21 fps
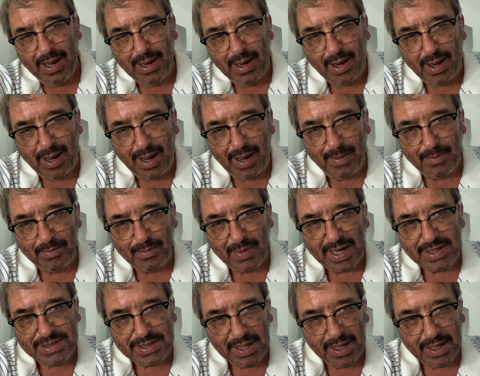my
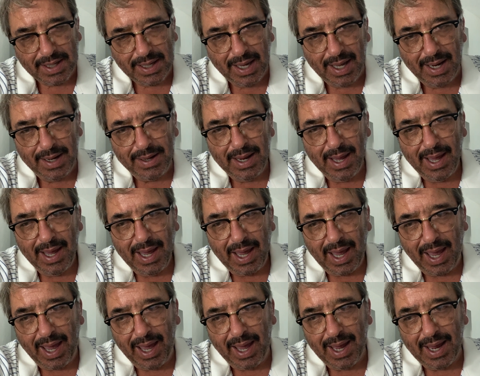ticket,
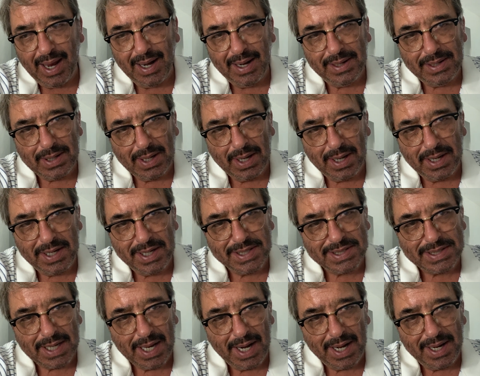and he
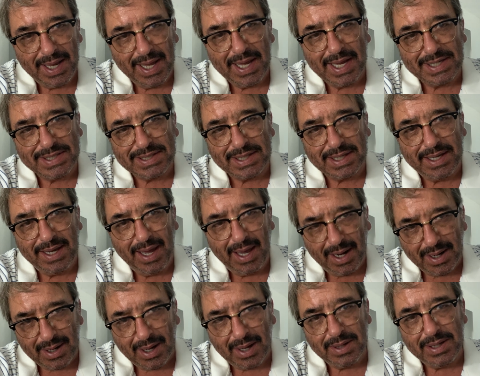said,
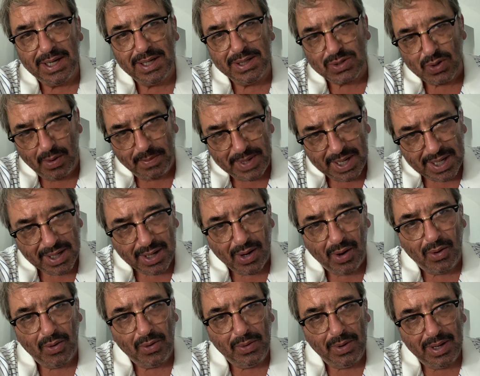Izquierda. He told me to
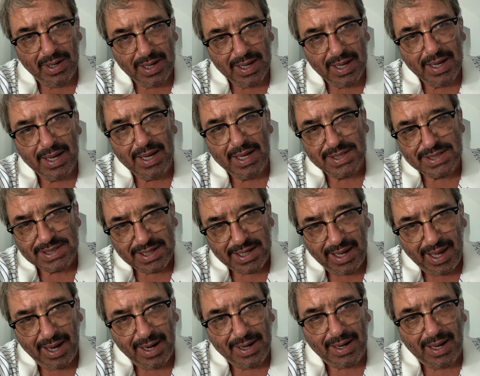go
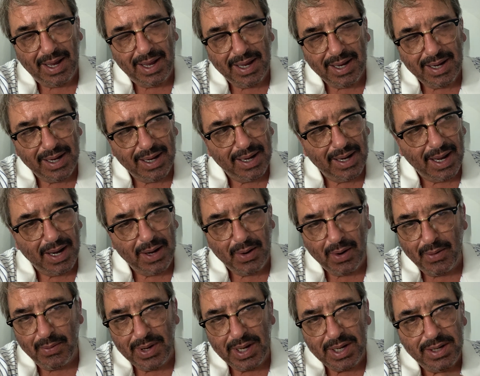Izquierda, and I
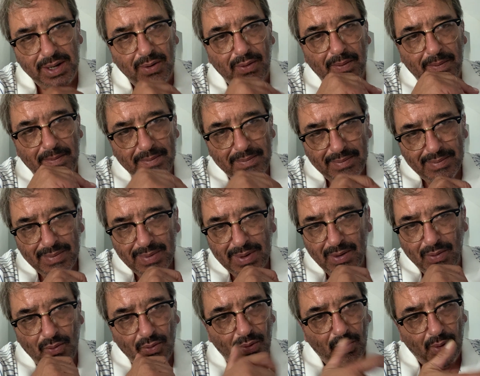already knew
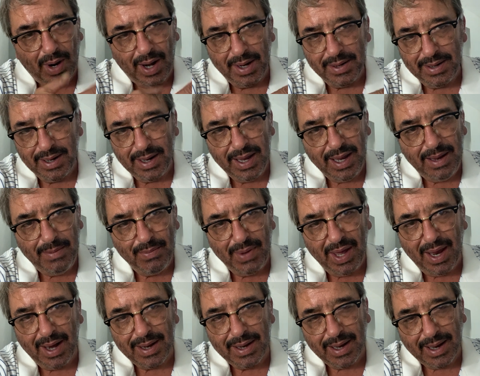what he
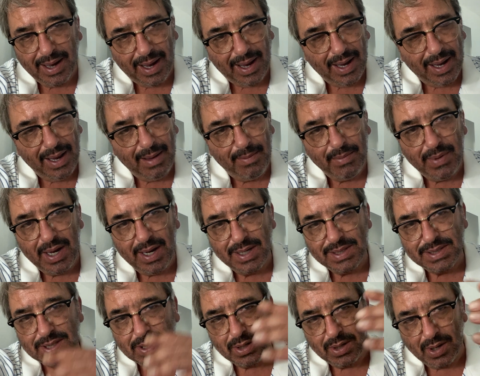meant, and it
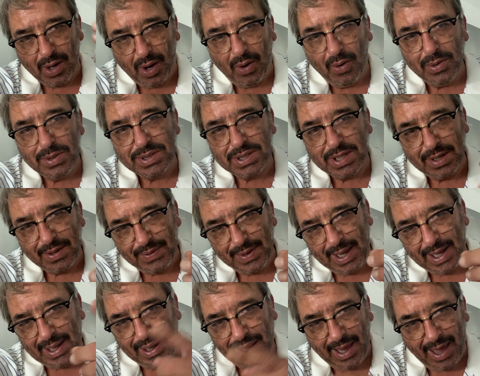means go to
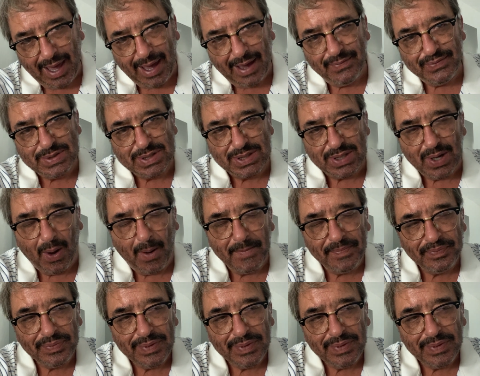the left. So